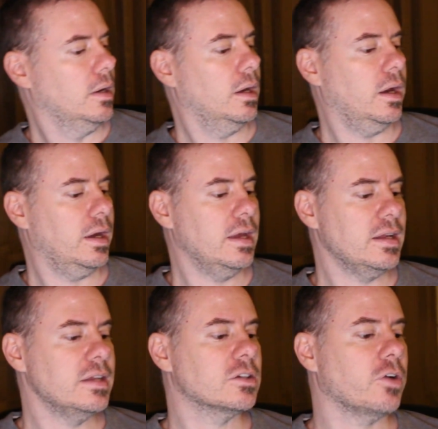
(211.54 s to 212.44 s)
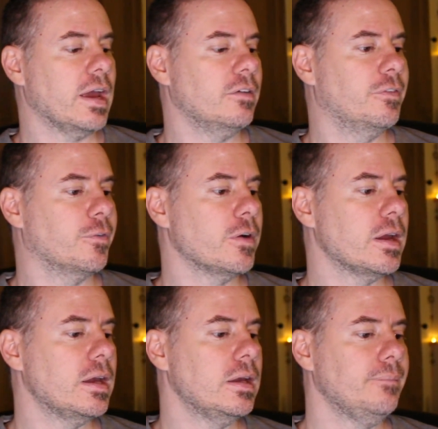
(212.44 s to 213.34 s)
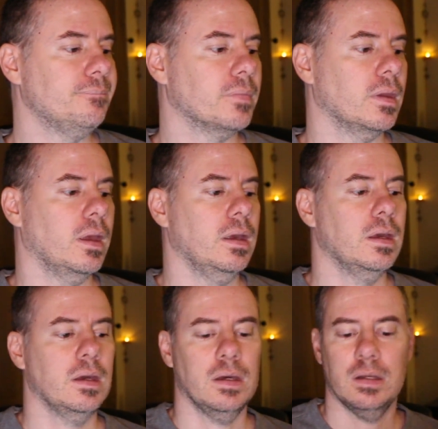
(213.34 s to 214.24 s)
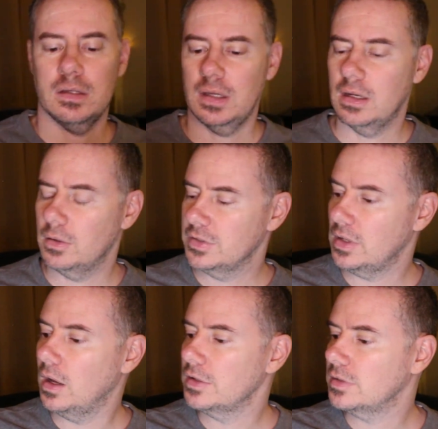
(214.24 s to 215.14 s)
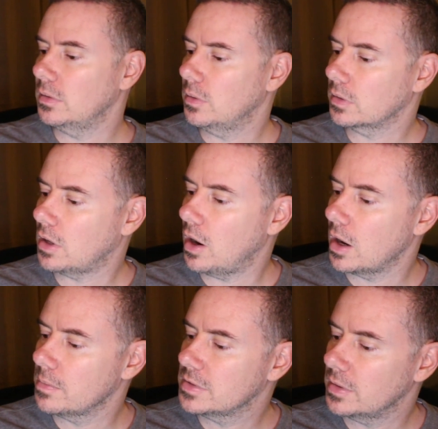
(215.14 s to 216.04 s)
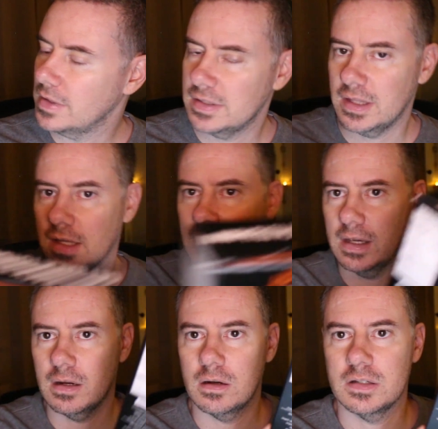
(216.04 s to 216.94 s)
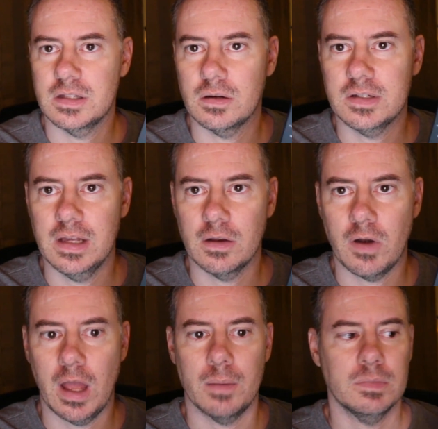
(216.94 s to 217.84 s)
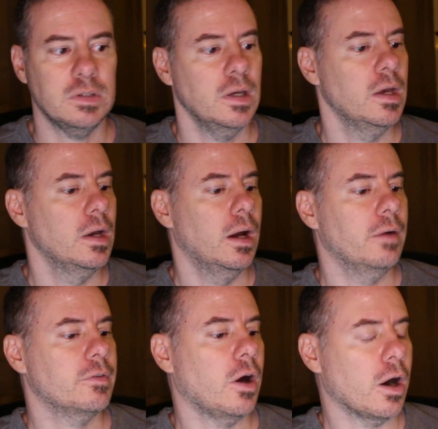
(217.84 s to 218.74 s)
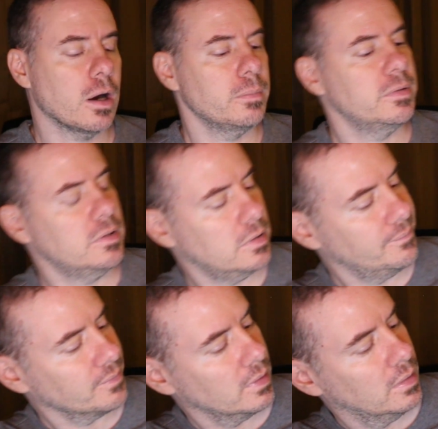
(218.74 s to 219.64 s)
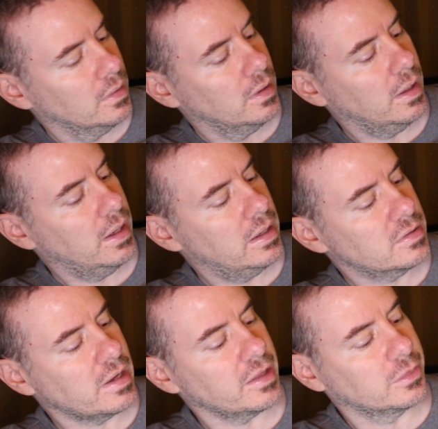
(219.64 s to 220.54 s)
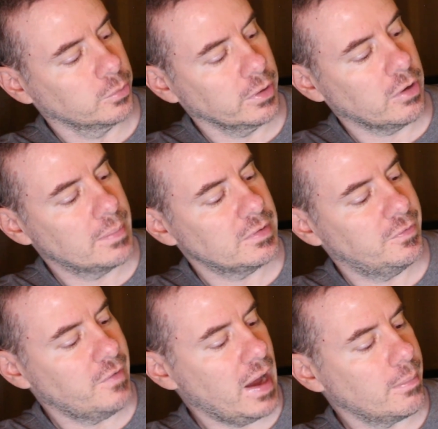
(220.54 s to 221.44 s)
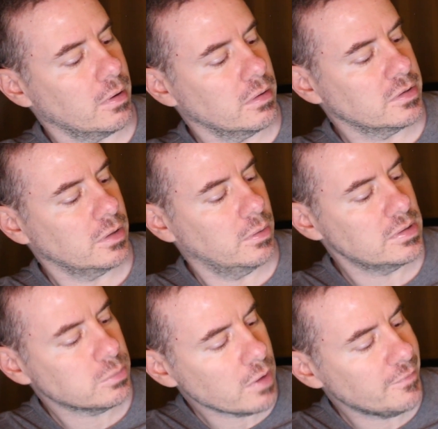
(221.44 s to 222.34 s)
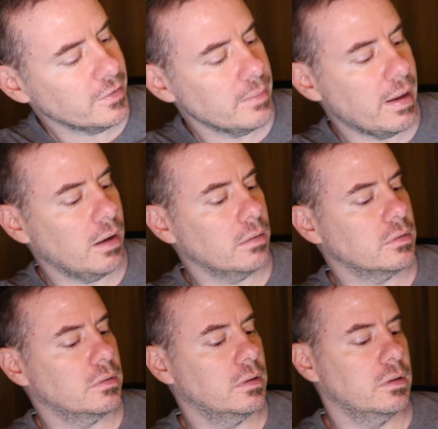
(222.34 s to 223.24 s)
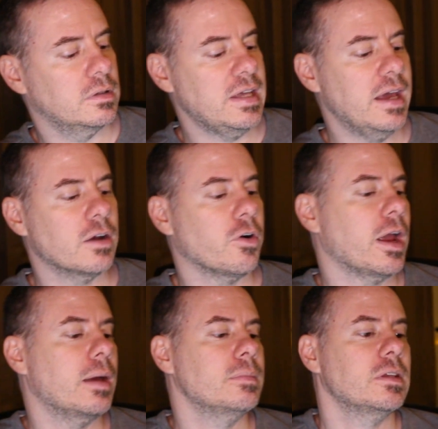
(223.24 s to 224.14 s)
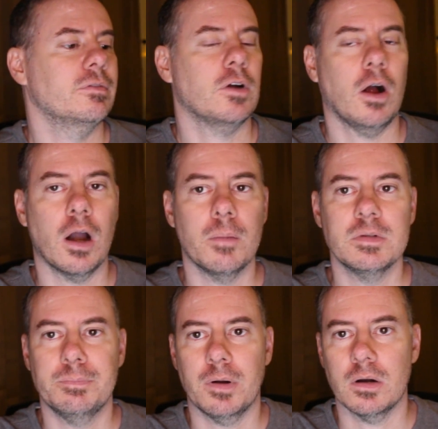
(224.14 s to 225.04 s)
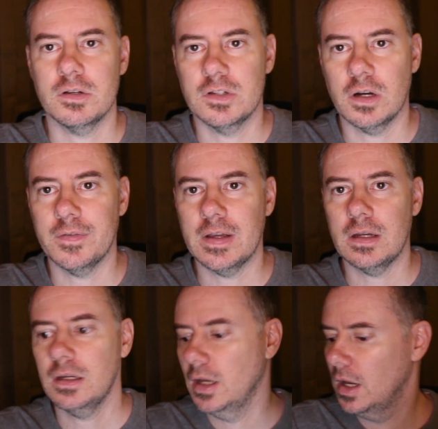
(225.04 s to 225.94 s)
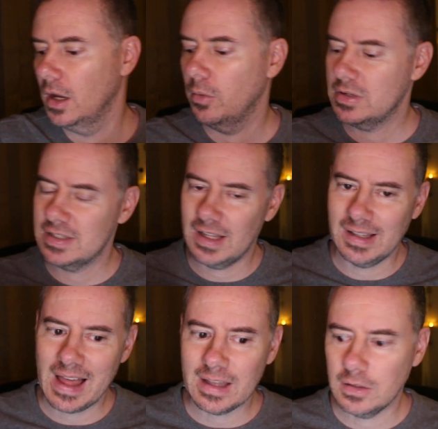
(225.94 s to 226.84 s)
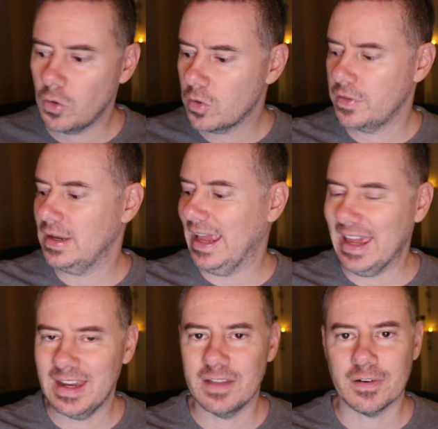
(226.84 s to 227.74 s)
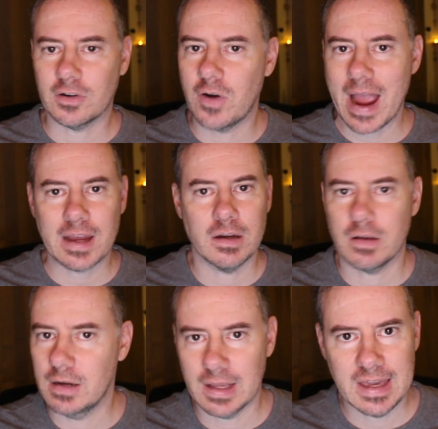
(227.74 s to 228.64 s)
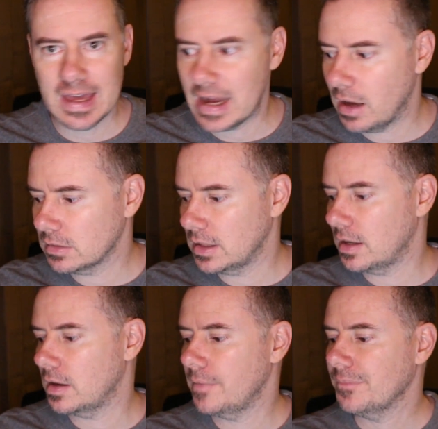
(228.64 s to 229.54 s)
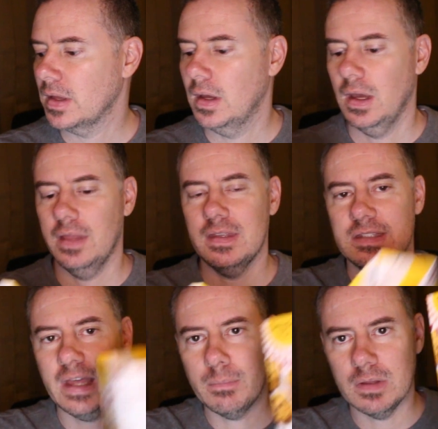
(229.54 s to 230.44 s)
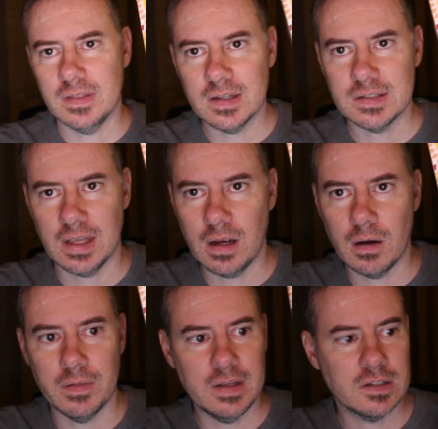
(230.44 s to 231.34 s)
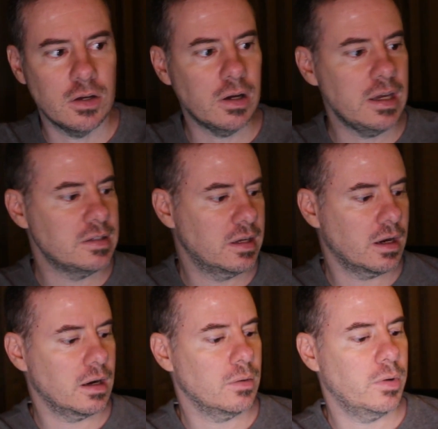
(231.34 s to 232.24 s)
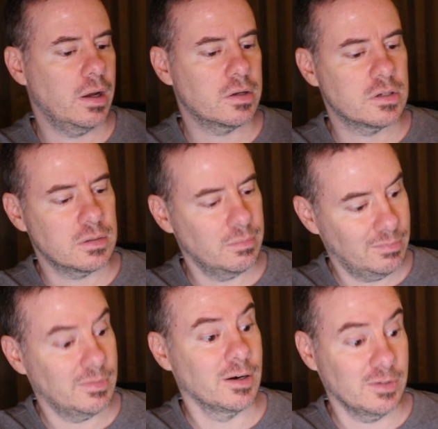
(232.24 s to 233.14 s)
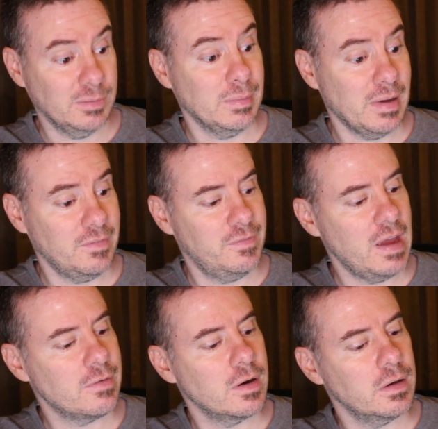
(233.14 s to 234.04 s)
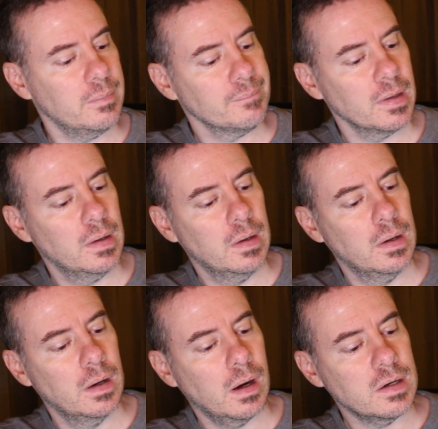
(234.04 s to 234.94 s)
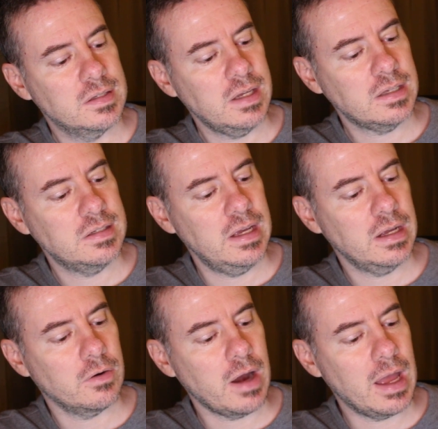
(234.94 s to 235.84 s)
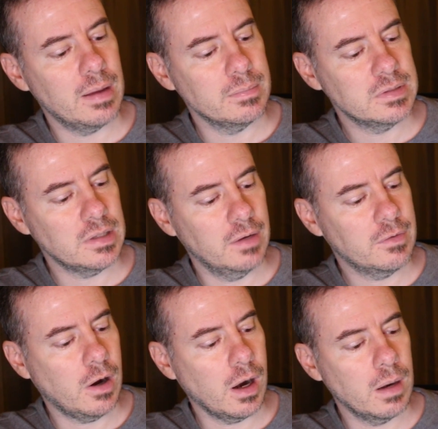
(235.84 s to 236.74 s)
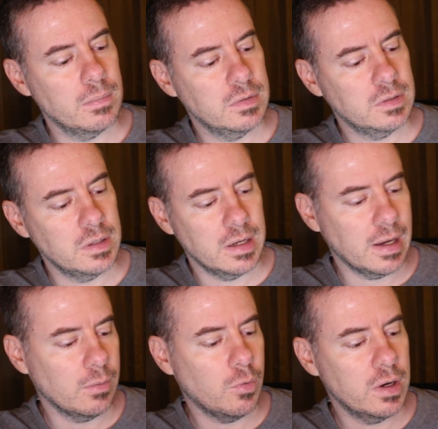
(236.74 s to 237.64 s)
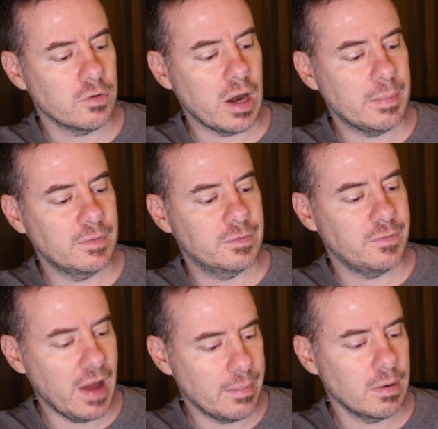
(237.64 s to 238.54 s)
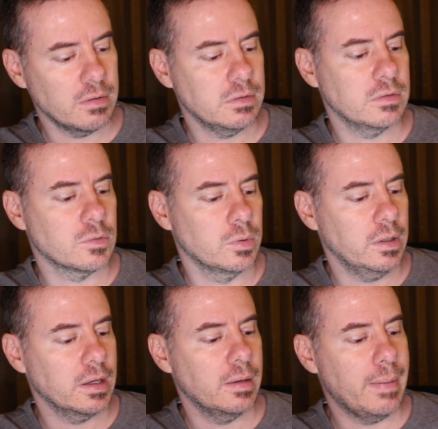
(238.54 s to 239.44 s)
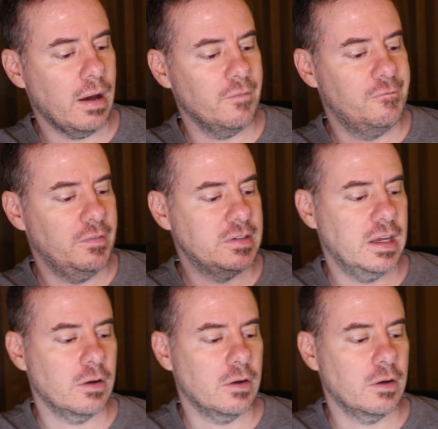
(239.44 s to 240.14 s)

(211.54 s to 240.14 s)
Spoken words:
it is grain free, and it is also lower carbs. So this thing here is 13 grams of carbs, and it's got 3 grams of fiber. So it's roughly about 10 grams of carbs per serving, which is a lot lower than any other cracker you're going to get out there. And the same with this here. These cookies here, which are some of my favorite, are 16 grams of carbs, and then you got 1 gram of fiber, so it's really about 15